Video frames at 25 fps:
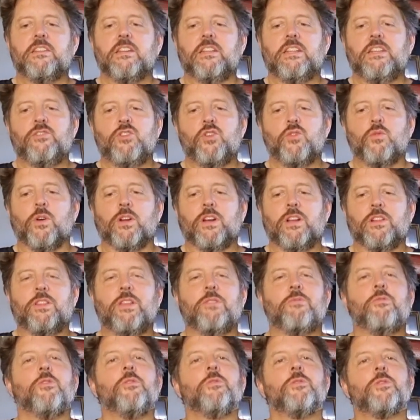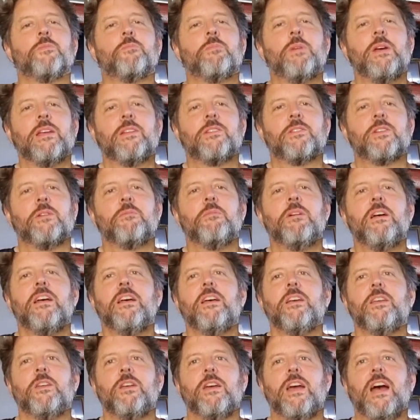And if you wanted full spectrum,
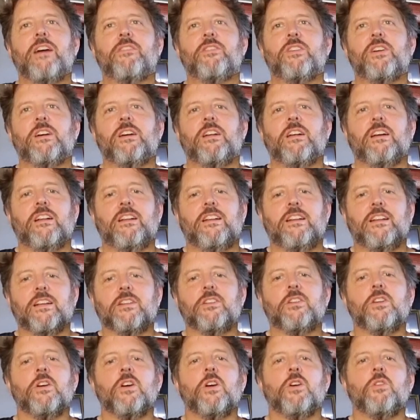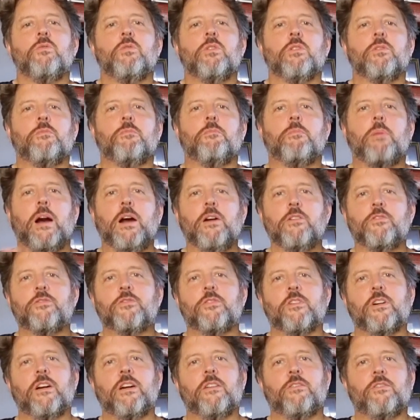you have a lid with
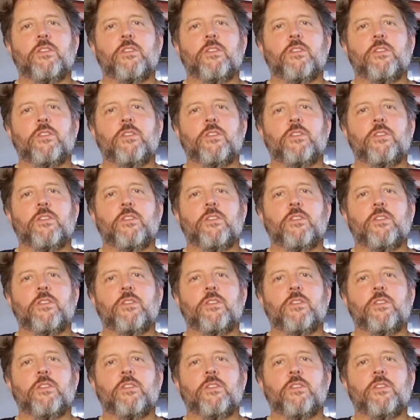both a